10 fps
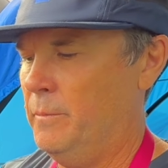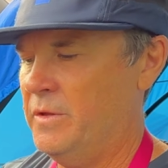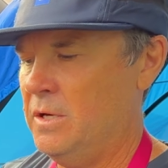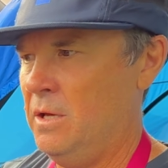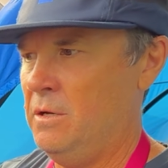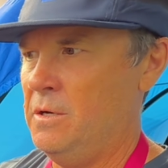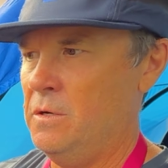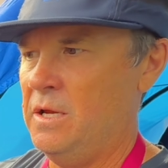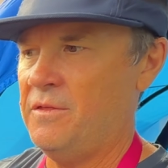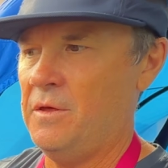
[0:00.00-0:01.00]
The other
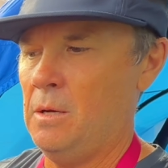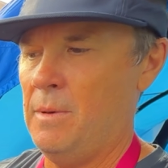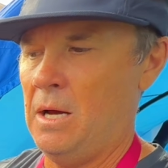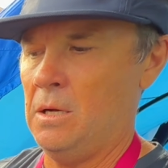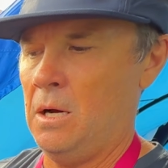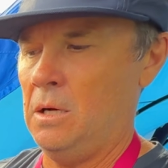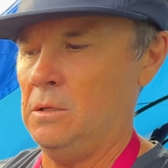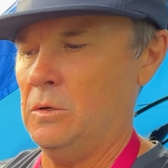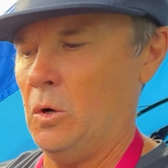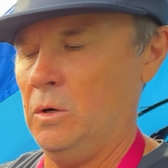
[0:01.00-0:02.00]
unique thing about a
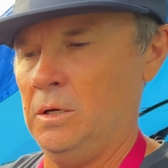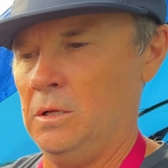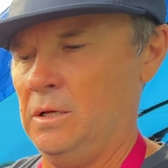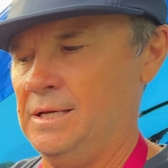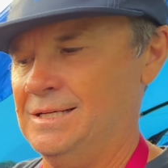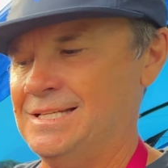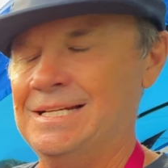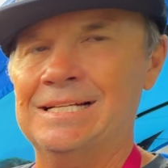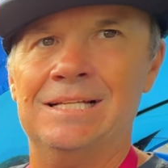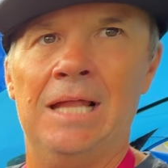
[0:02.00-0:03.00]
hollow coil is that
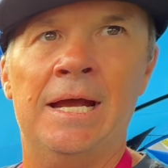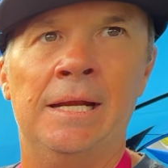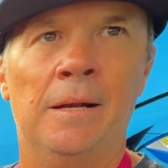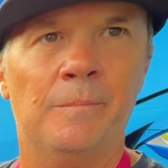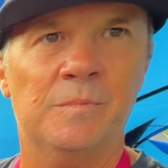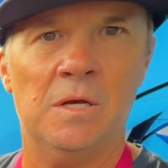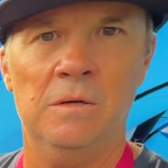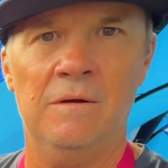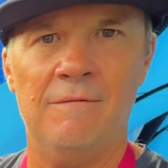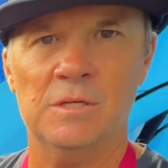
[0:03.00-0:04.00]
it's light. So
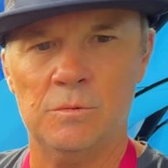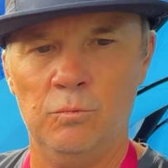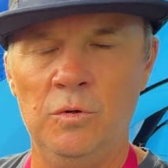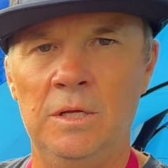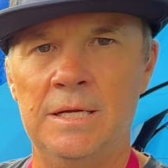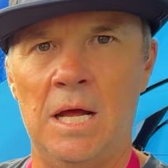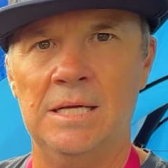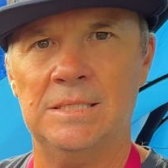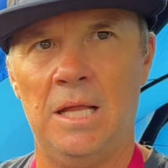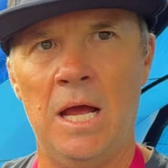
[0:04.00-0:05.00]
you have a really
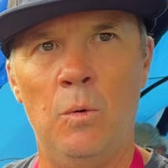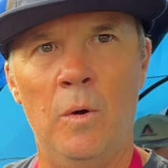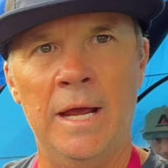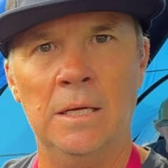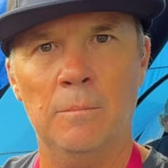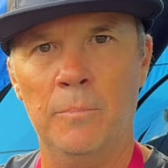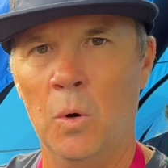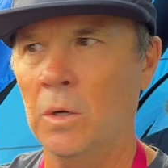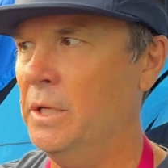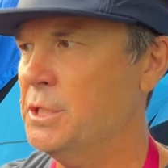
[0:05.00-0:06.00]
nice lightweight
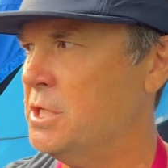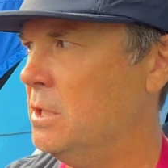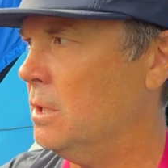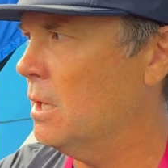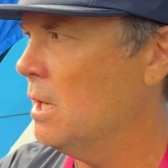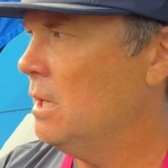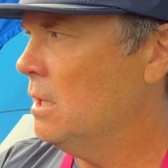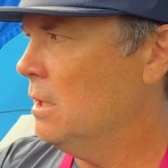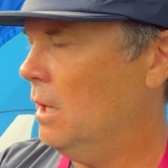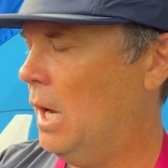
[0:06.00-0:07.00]
board leash here.
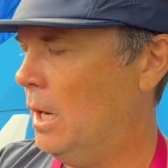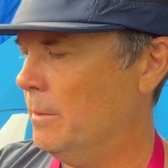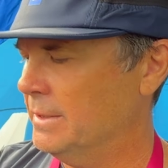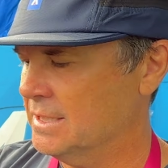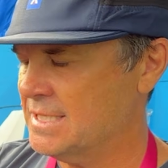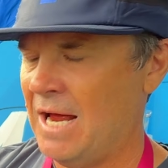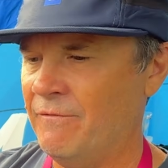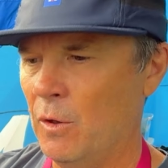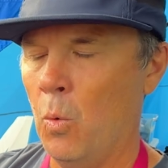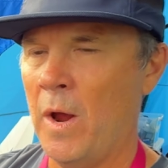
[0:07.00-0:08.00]
It doesn't have
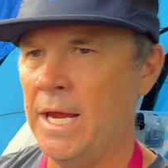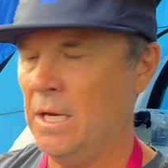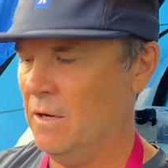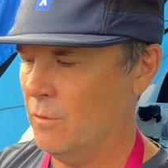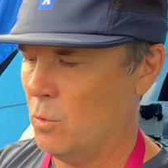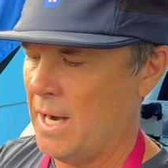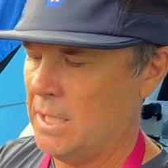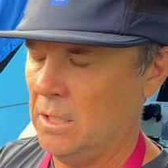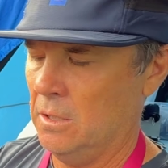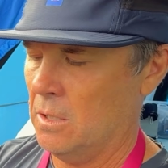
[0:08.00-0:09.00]
the weight of a
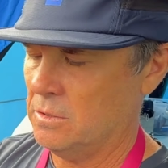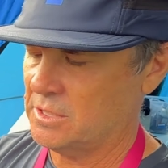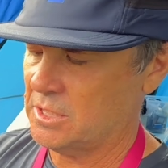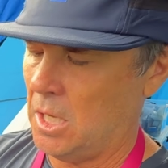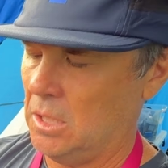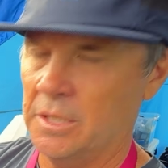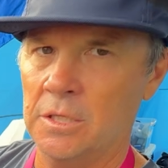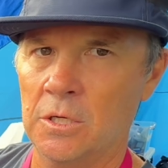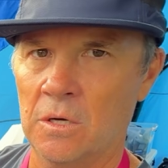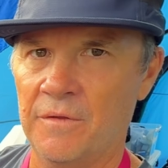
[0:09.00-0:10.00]
regular solid
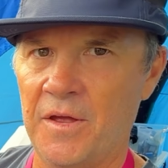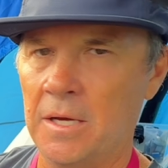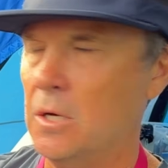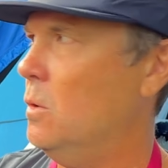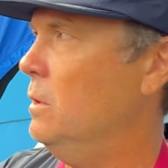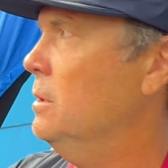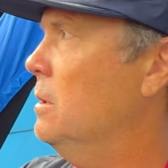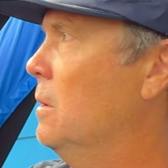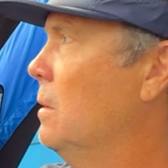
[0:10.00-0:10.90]
urethane coil.